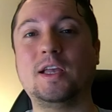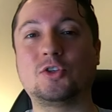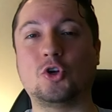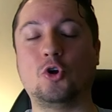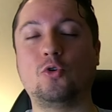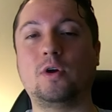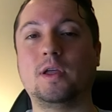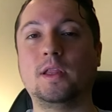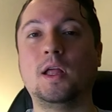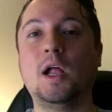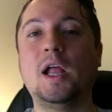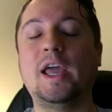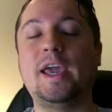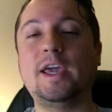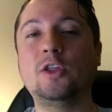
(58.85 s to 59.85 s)
token
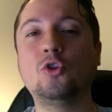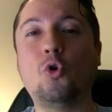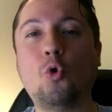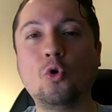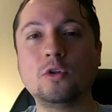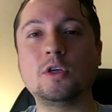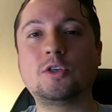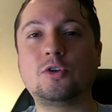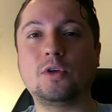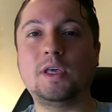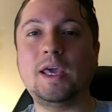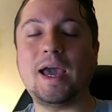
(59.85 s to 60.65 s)
in order to get